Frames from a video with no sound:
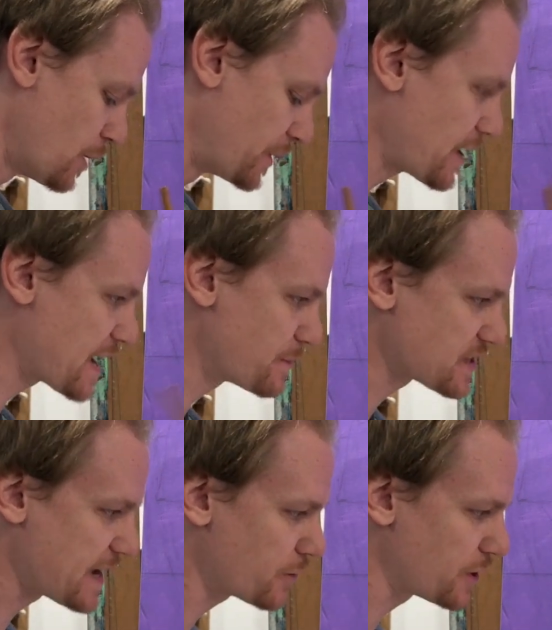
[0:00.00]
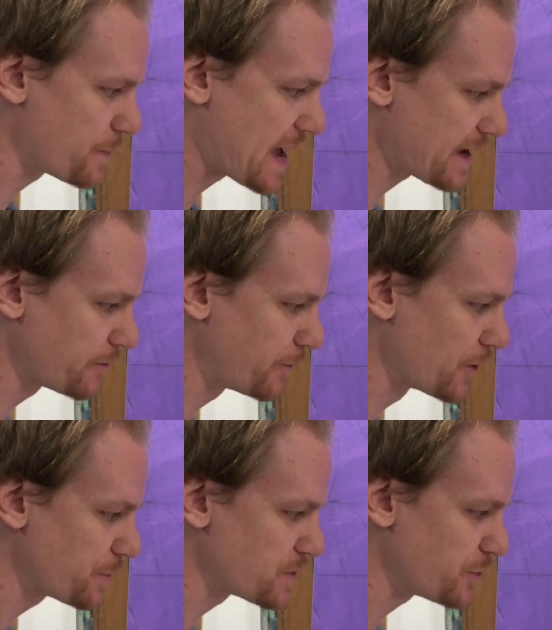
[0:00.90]
But here I am just kind of going back and
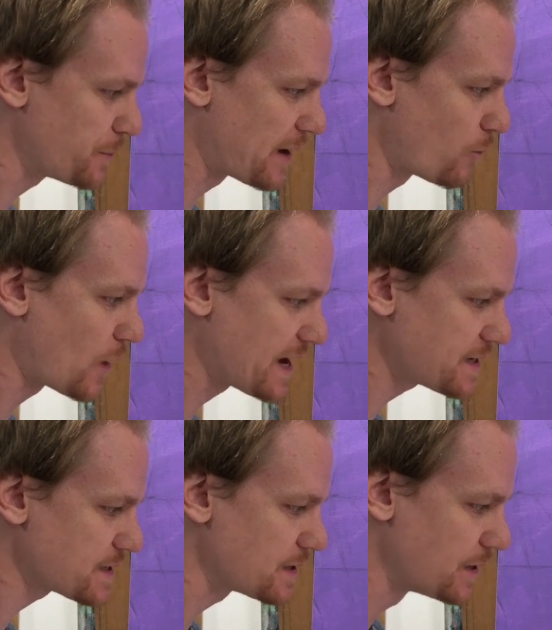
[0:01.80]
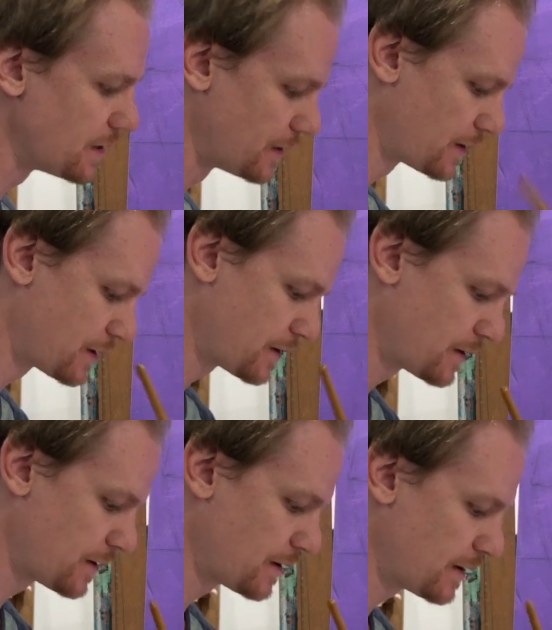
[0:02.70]
forth between my white
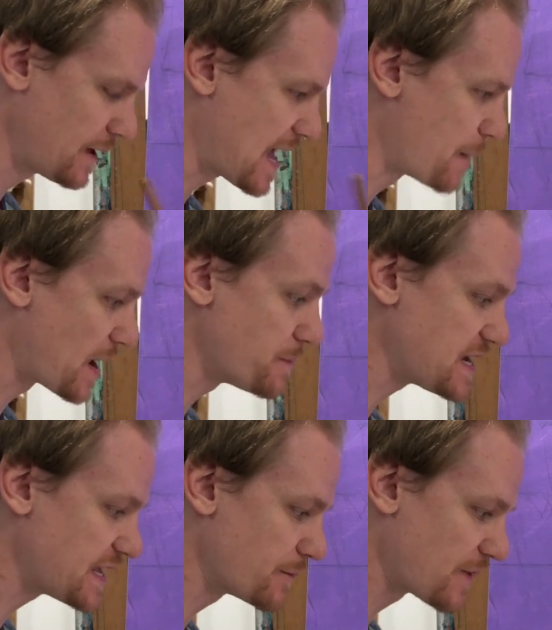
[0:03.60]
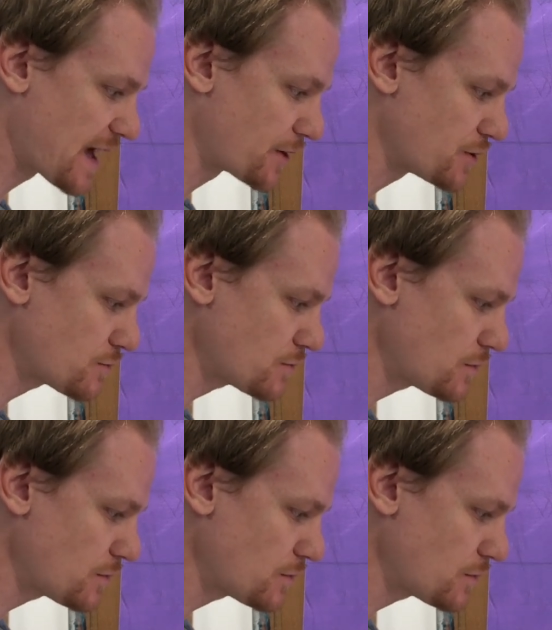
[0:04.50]
and my medium value